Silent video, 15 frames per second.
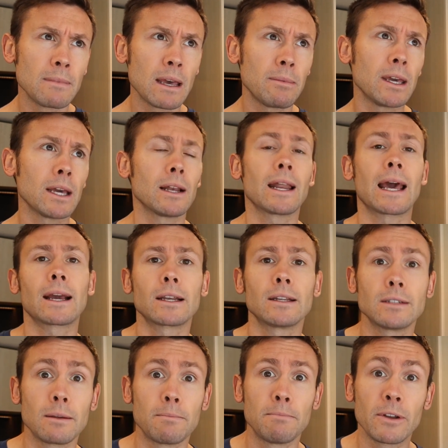maybe it'll act
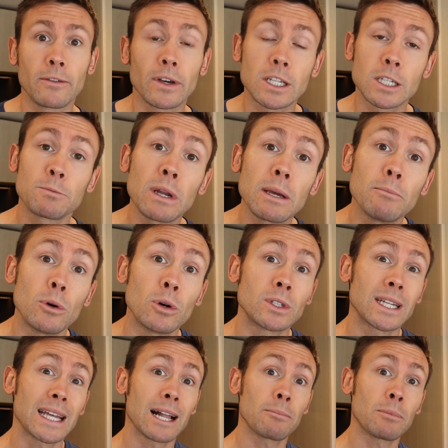as a bit of a springboard
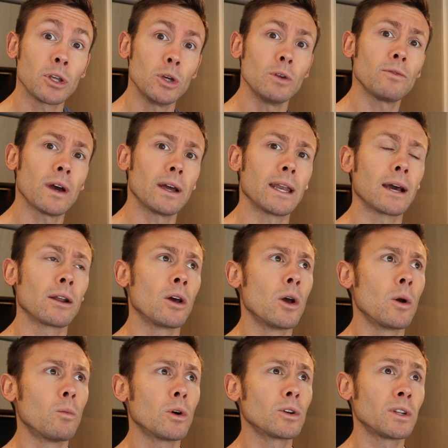to help you find out
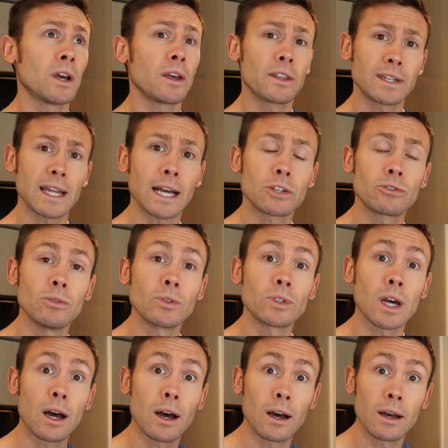what the tax rules
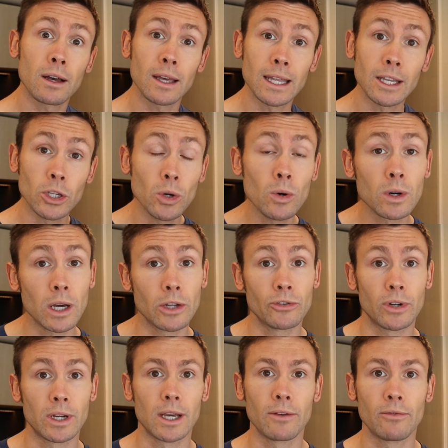are in your
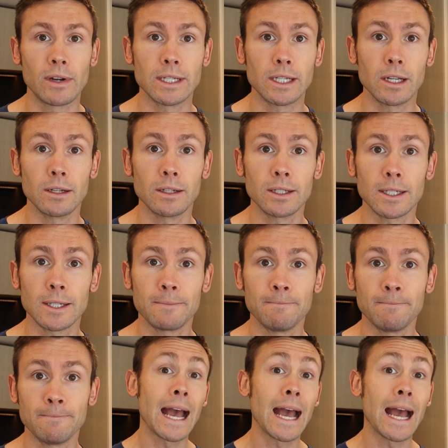country of residence.